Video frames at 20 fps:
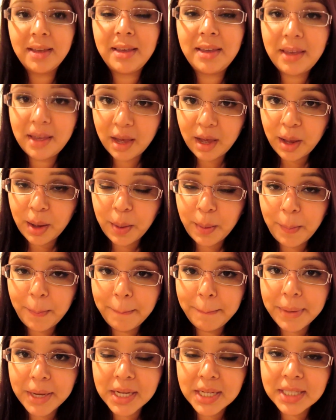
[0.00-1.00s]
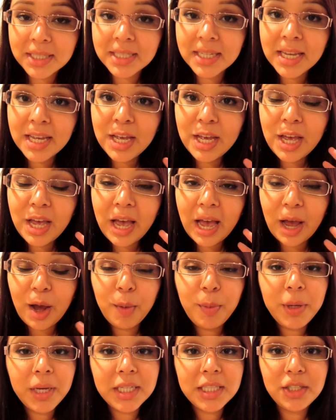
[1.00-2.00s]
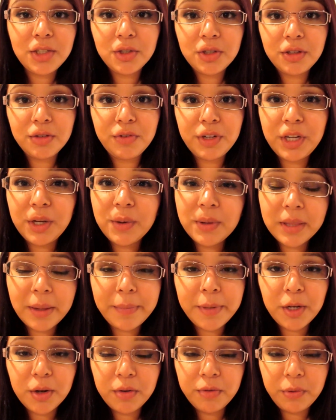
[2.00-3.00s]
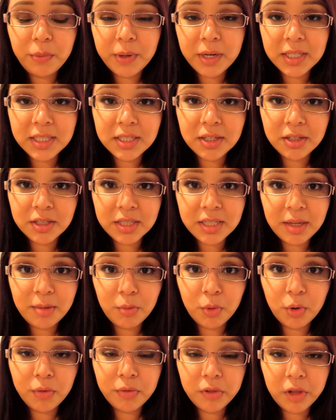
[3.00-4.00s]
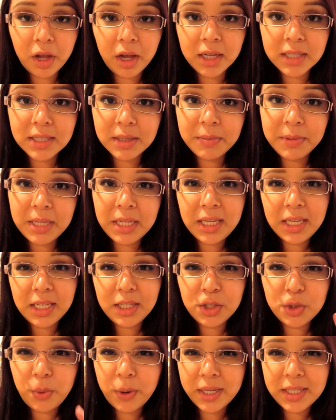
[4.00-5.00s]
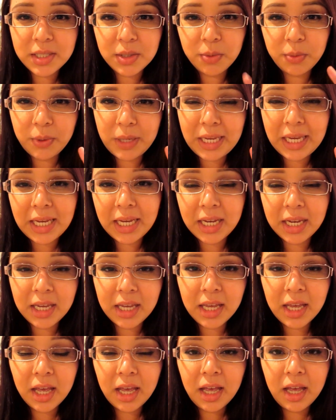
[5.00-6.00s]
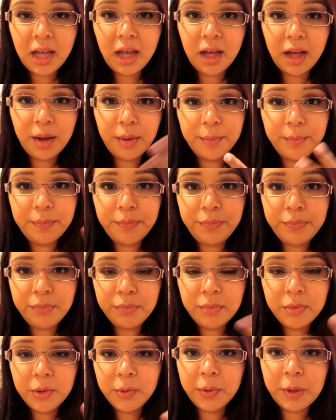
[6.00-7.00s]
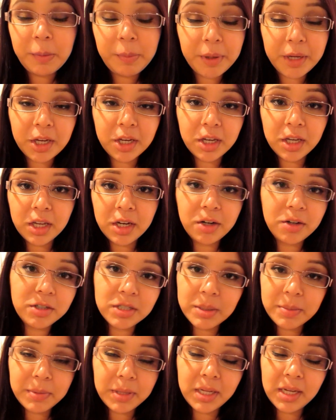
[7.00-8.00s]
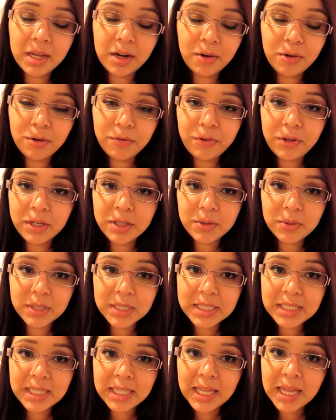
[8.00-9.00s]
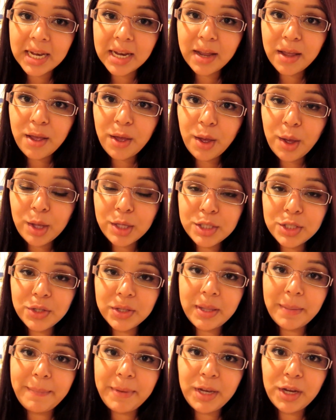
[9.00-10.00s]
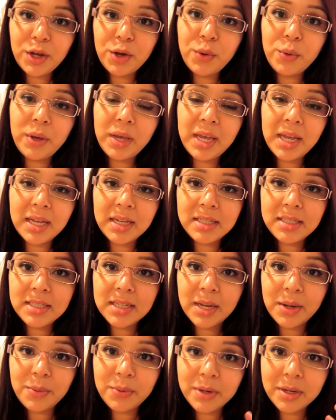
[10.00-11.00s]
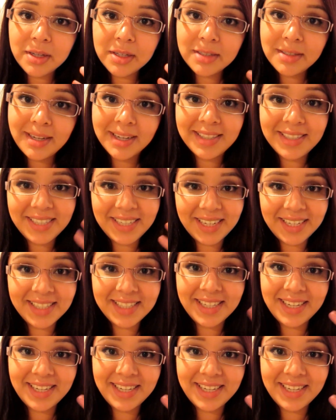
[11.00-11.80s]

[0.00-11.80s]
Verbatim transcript: yeah, but I hope you guys enjoyed the video, and let me know if you want to start seeing more vlogs. I'm thinking twice a week um, would be good or something. I don't know if you guys want to see that. So let me know, and I will talk to you guys